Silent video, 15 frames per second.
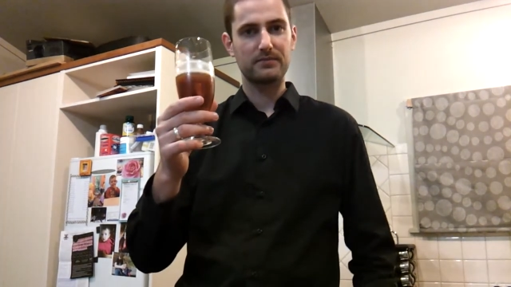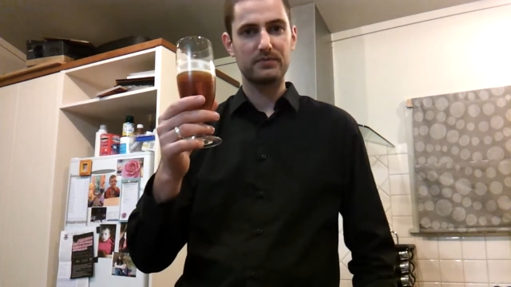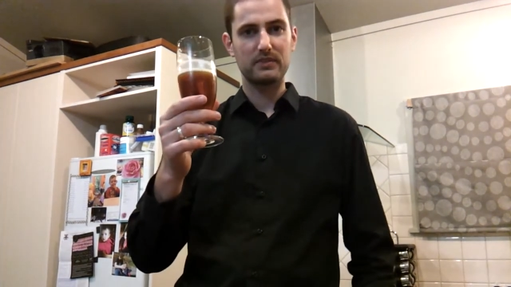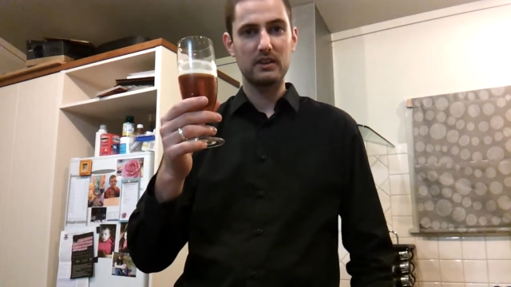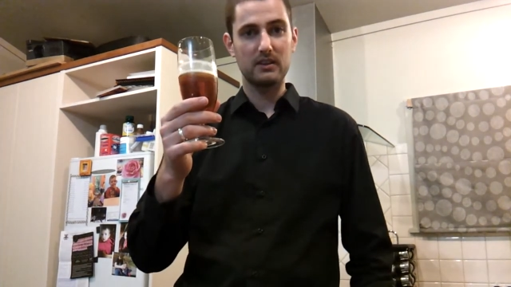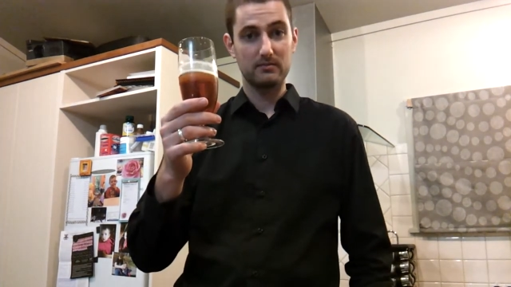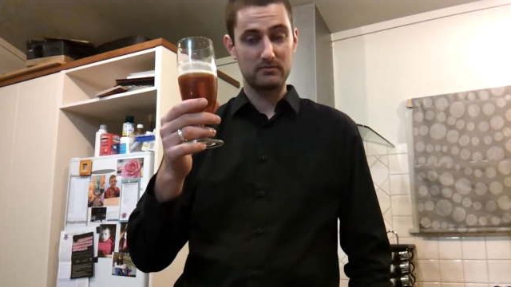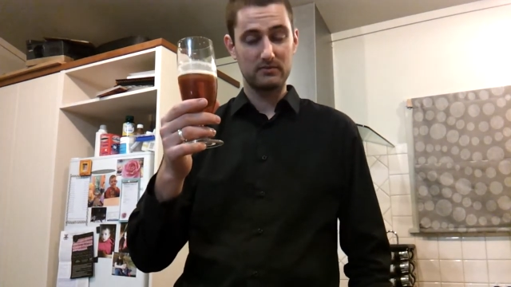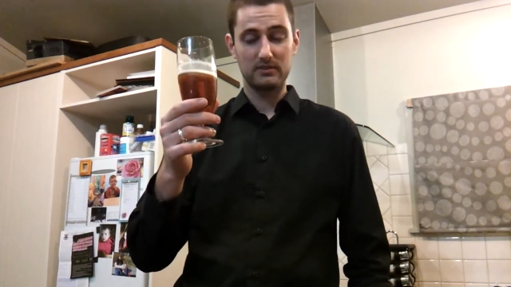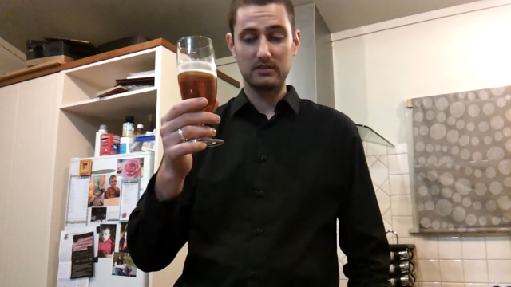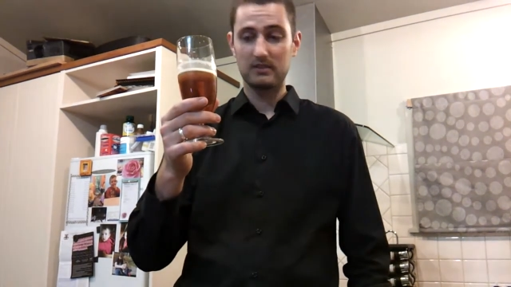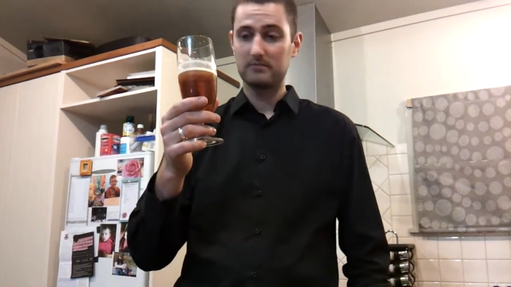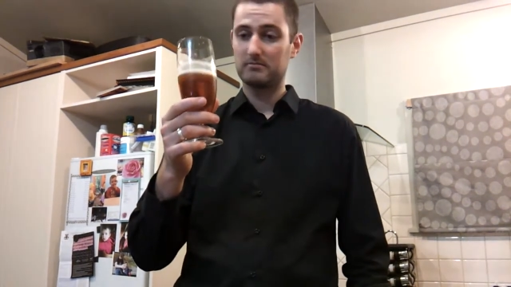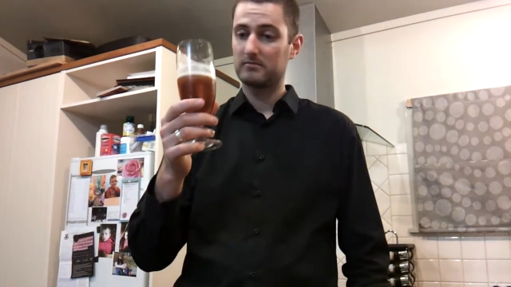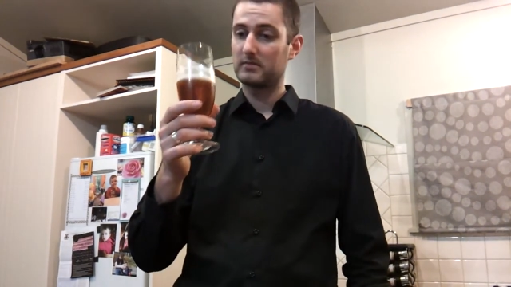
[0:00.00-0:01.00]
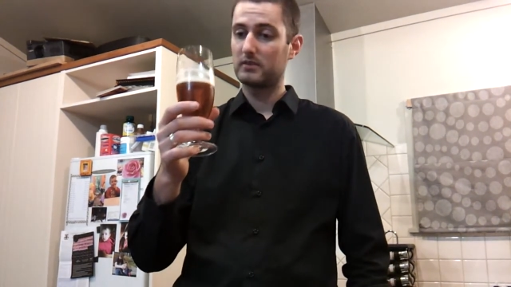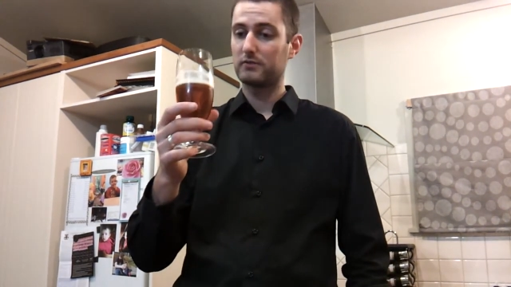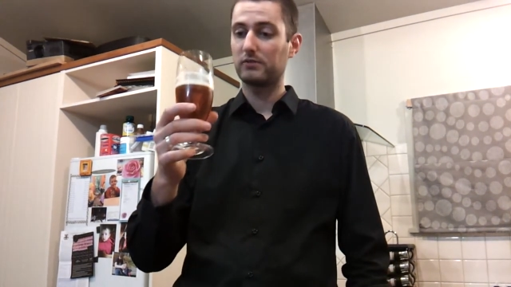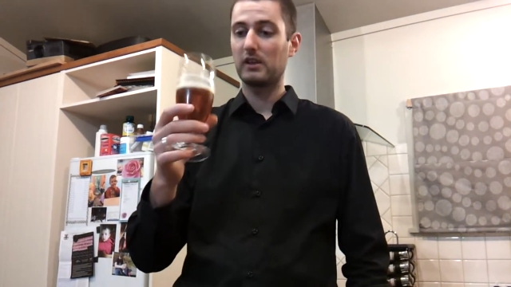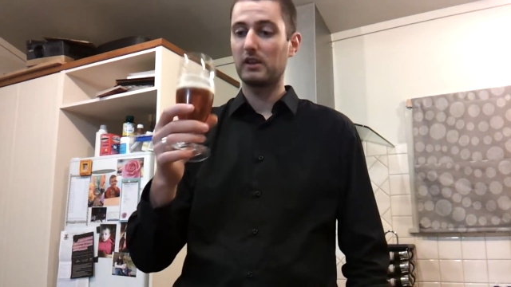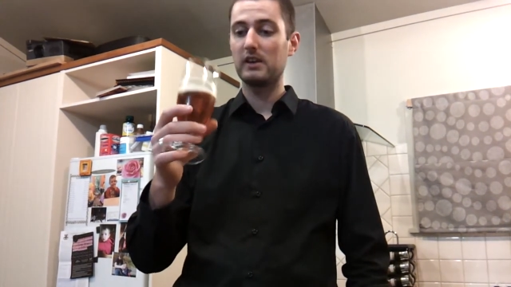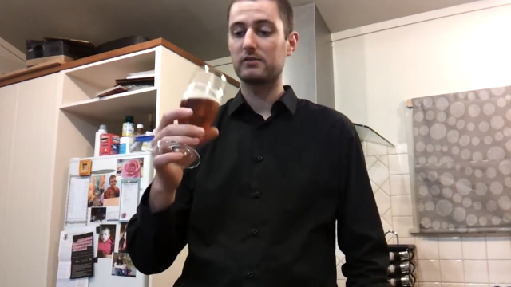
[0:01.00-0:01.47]
the
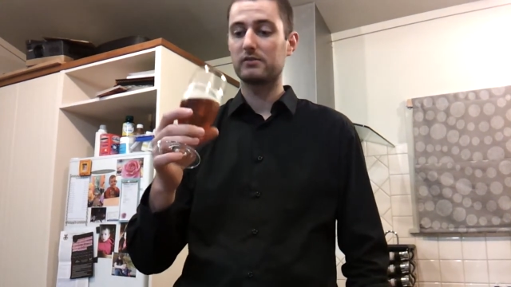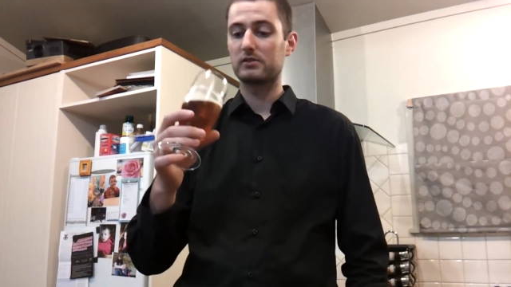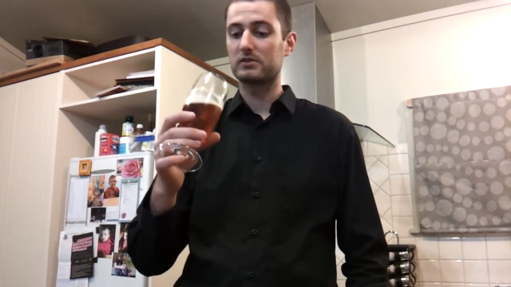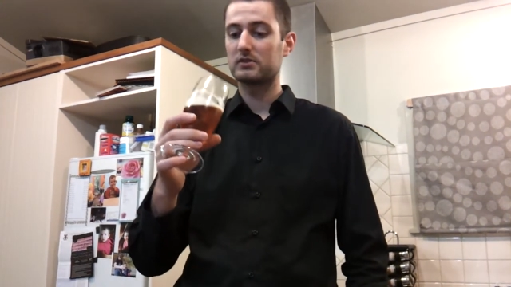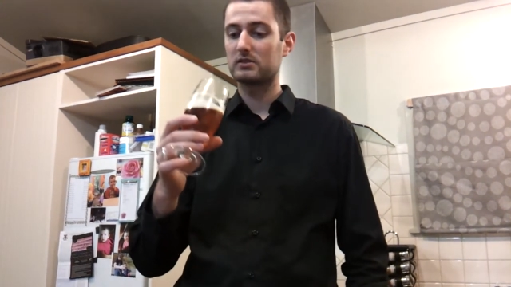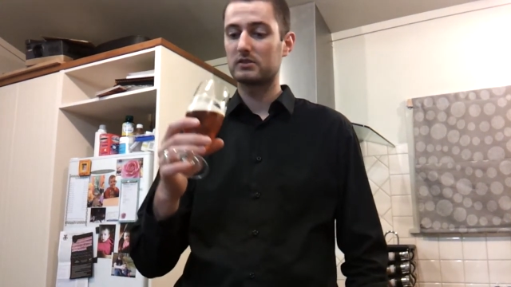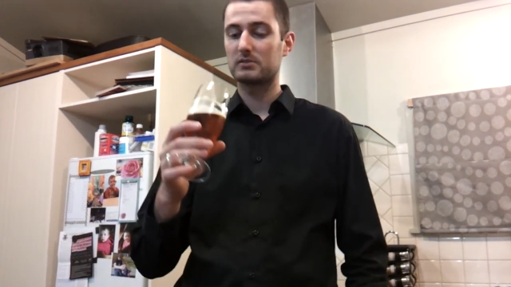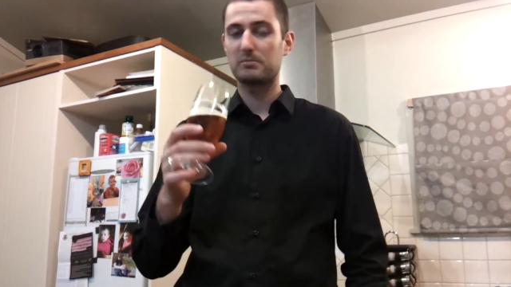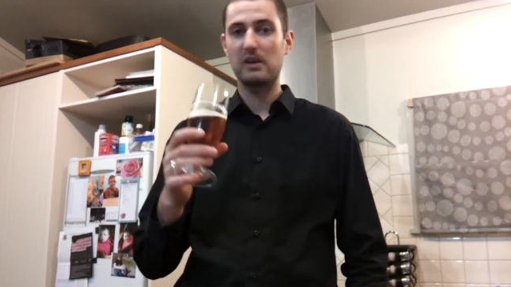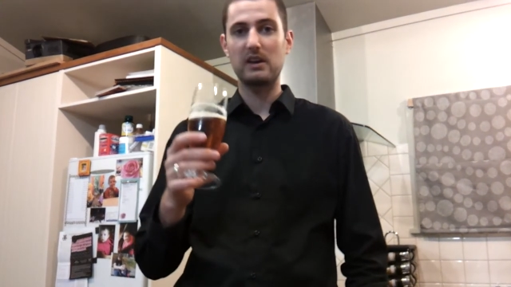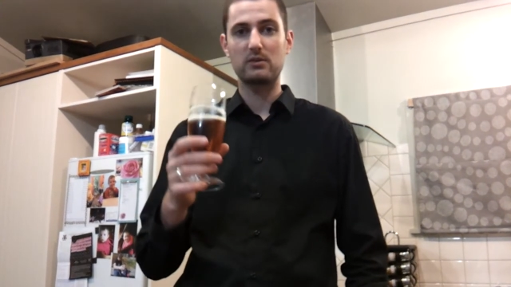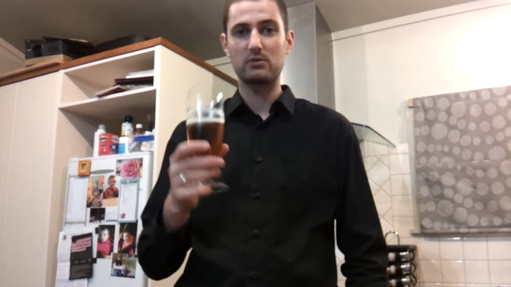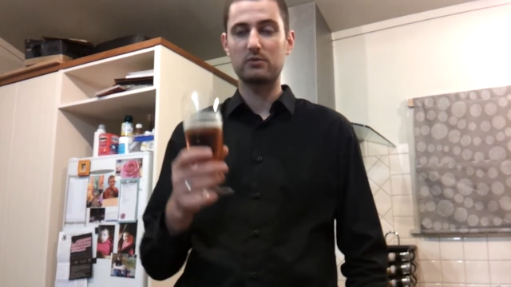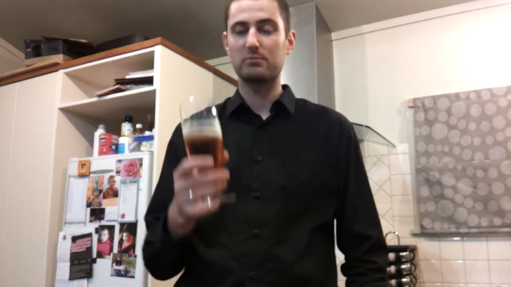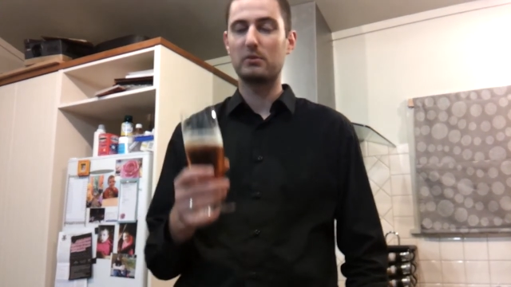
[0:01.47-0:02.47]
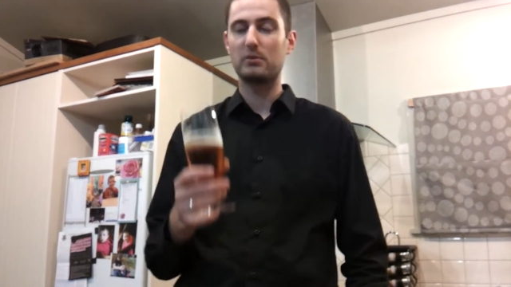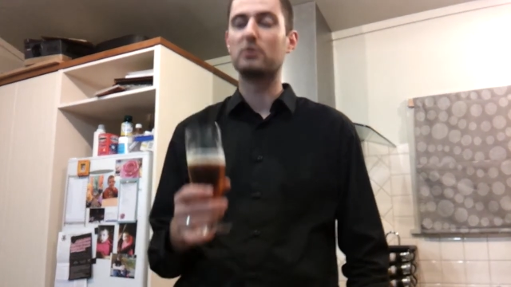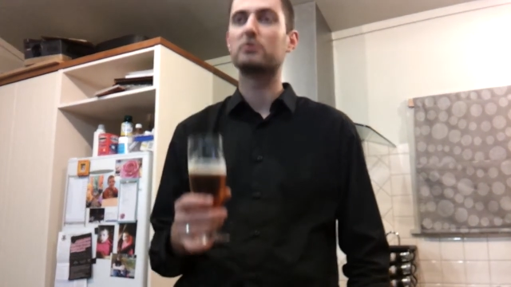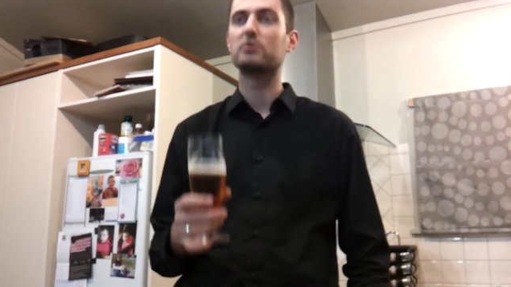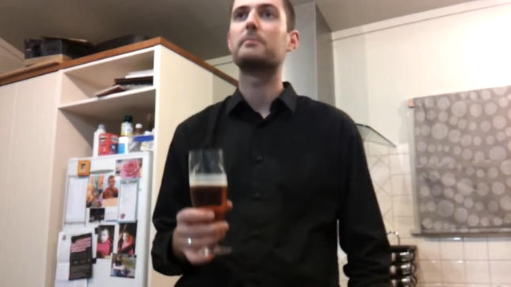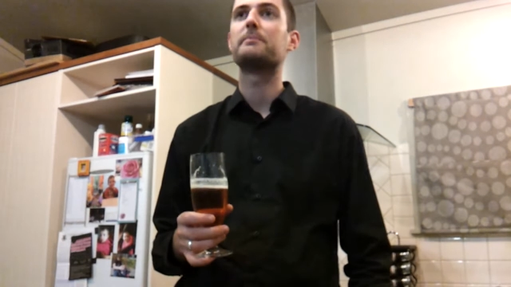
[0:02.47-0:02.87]
flavour is just packed with malt.